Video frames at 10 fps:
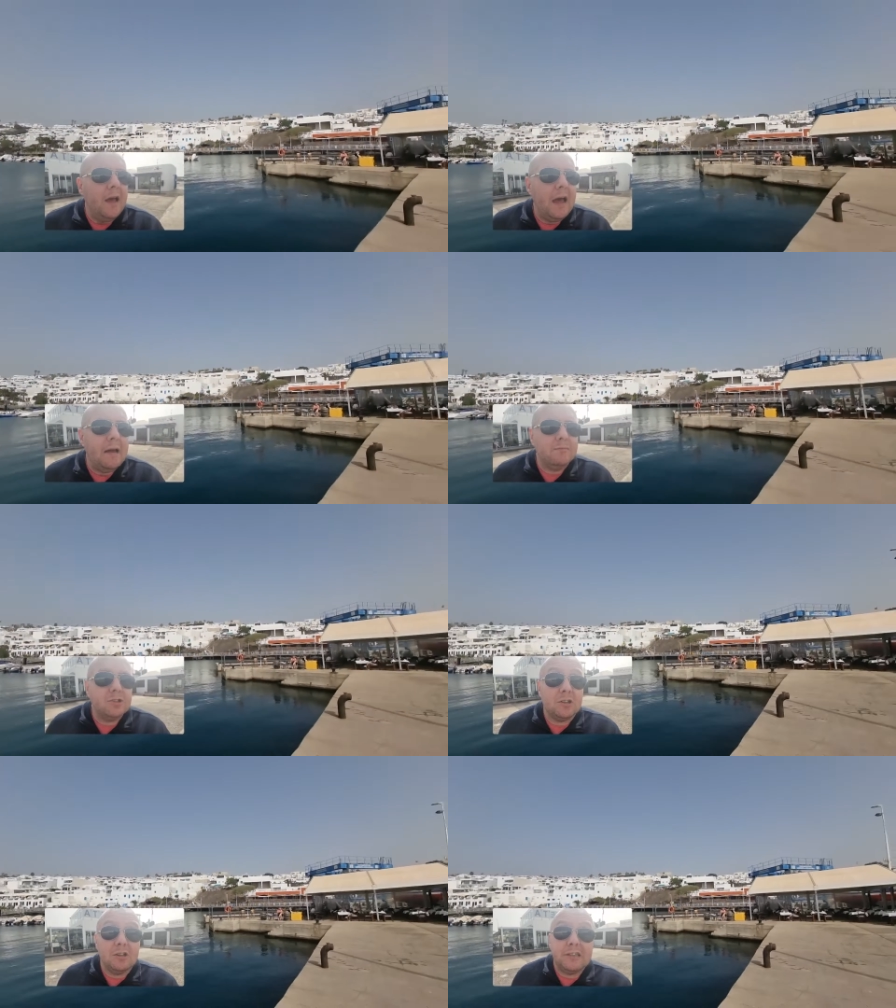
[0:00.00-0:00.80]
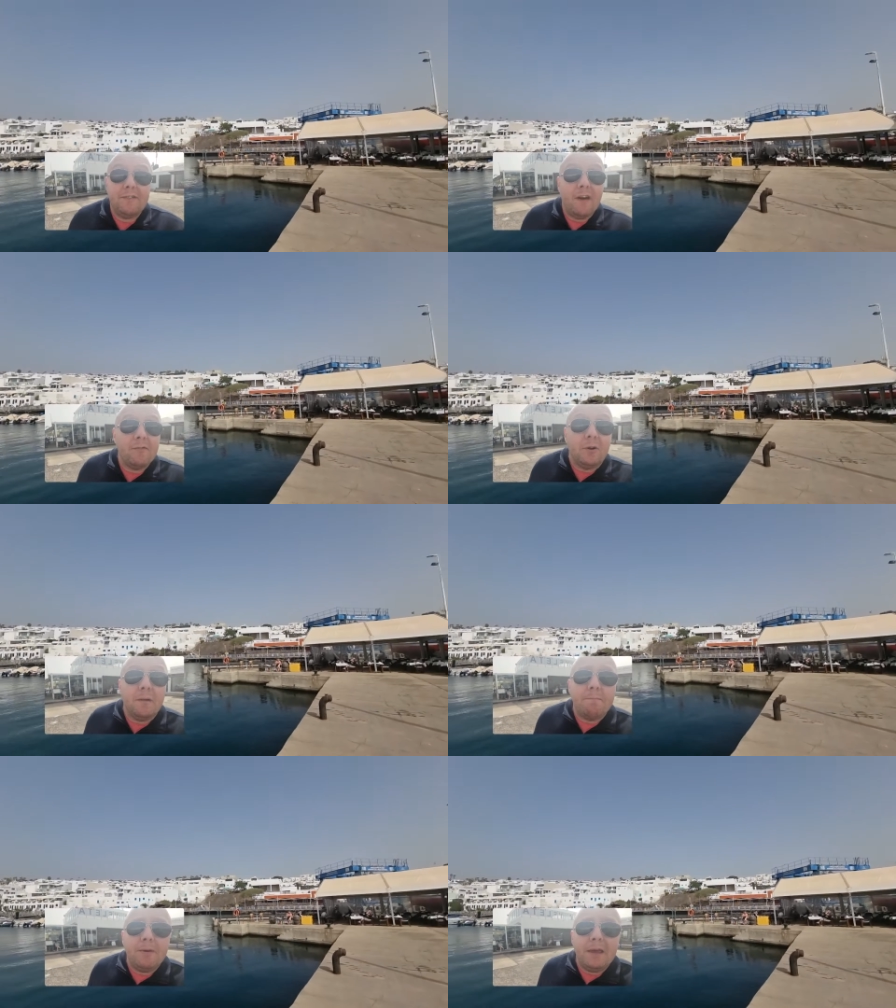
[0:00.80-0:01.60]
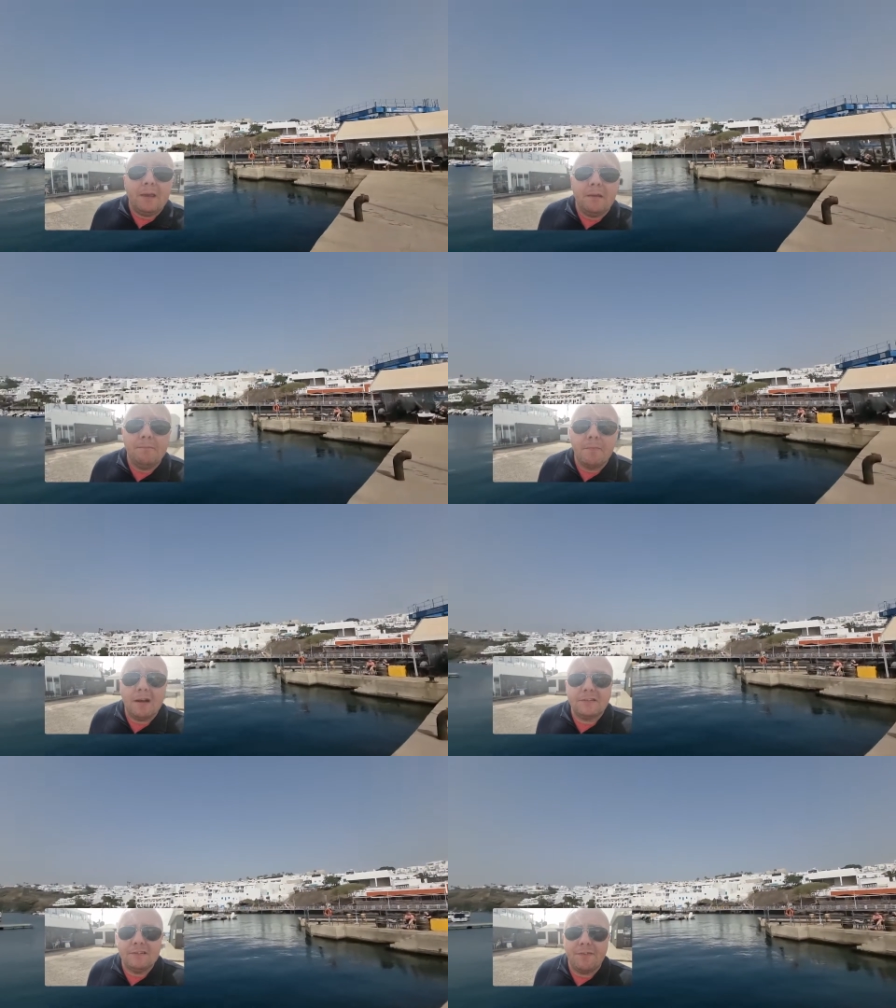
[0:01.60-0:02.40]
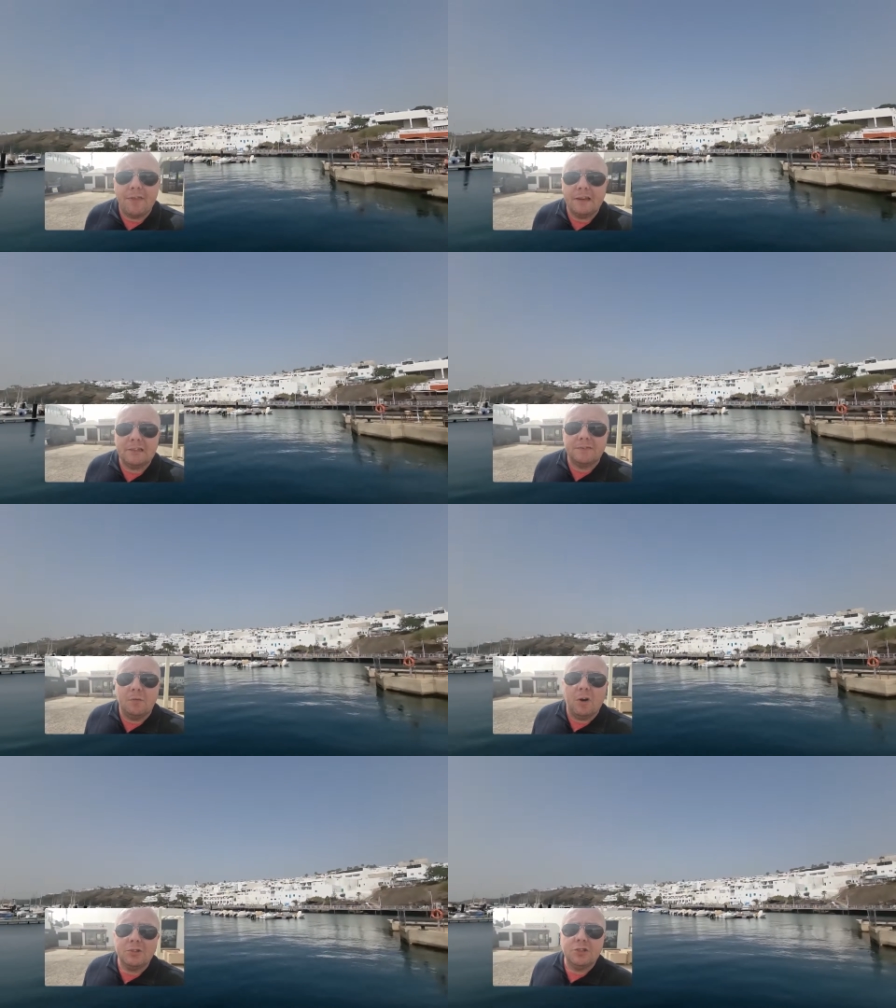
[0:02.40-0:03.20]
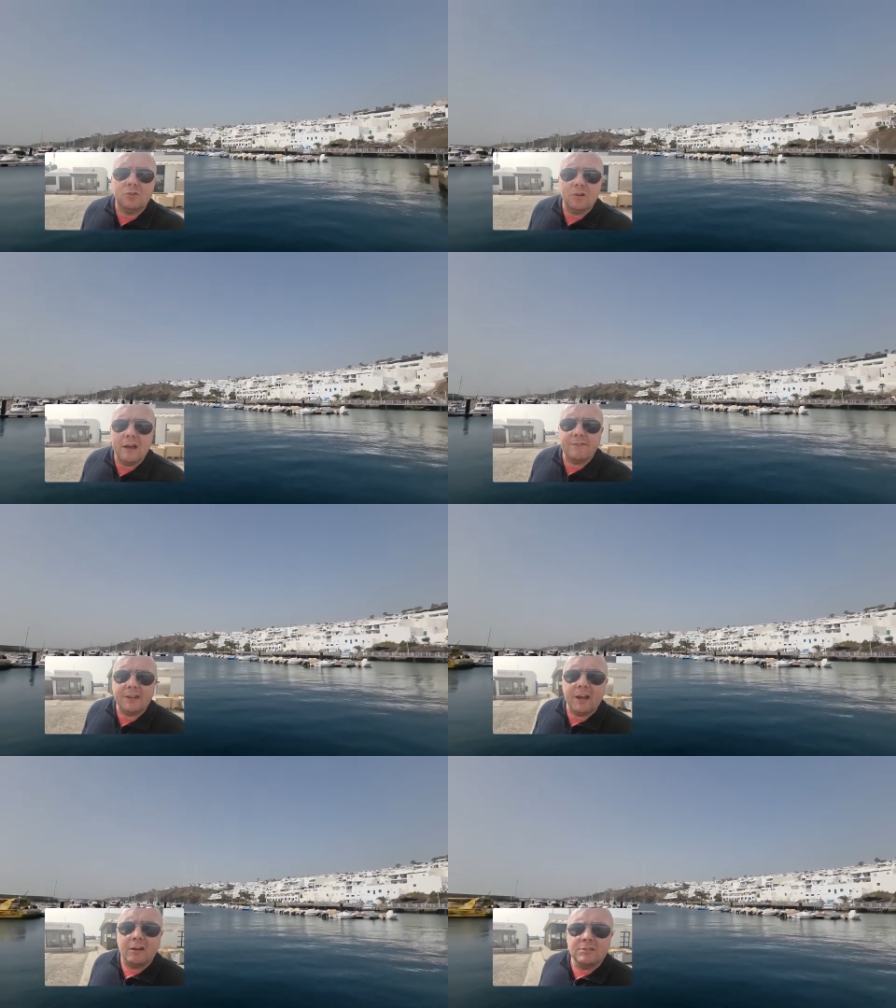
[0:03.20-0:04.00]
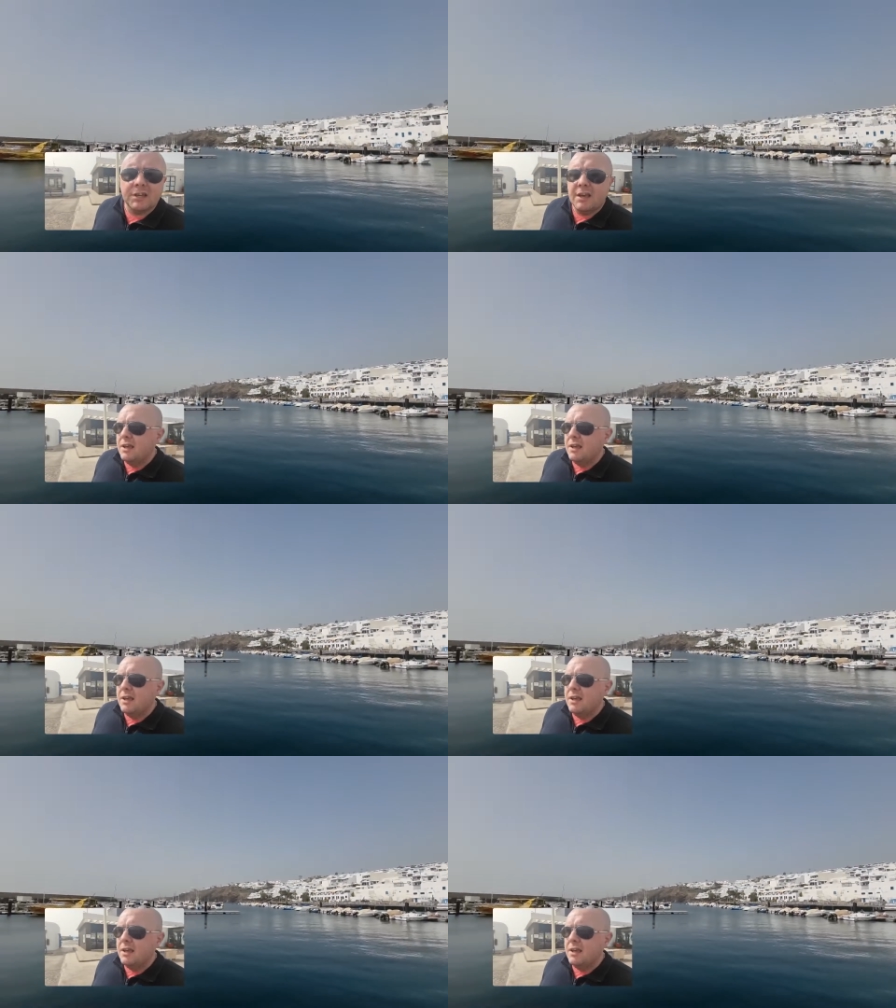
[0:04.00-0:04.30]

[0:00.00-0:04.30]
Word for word: Um, just like to give everyone a big, massive thanks for watching all our videos.